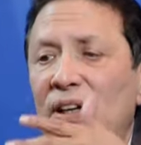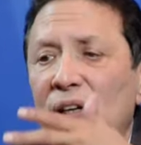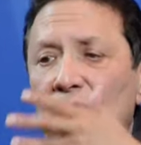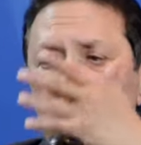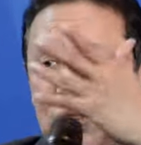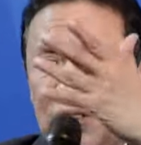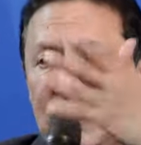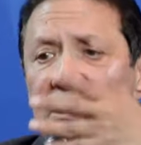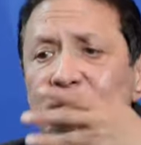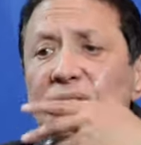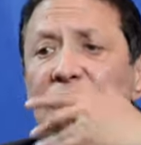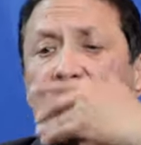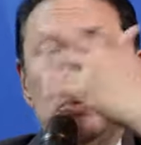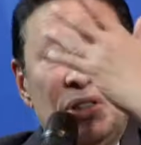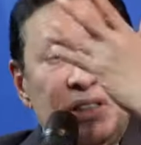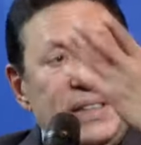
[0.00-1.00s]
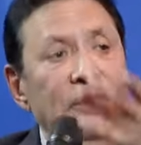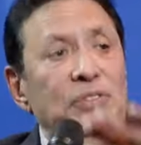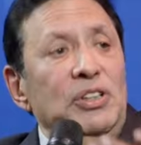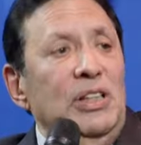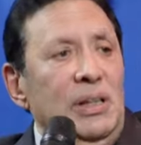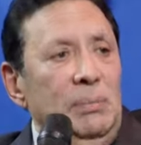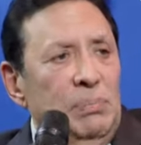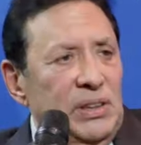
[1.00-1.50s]
to 60 to
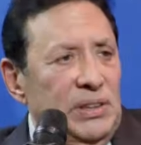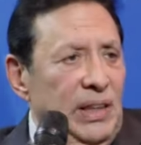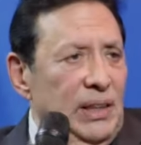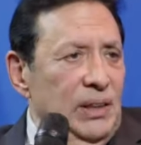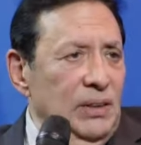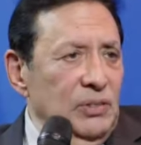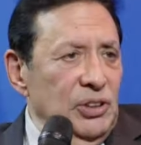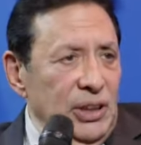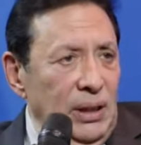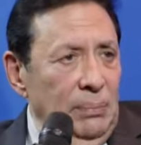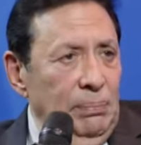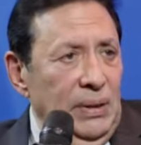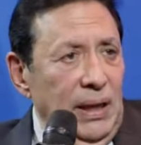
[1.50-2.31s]
70% of GDP.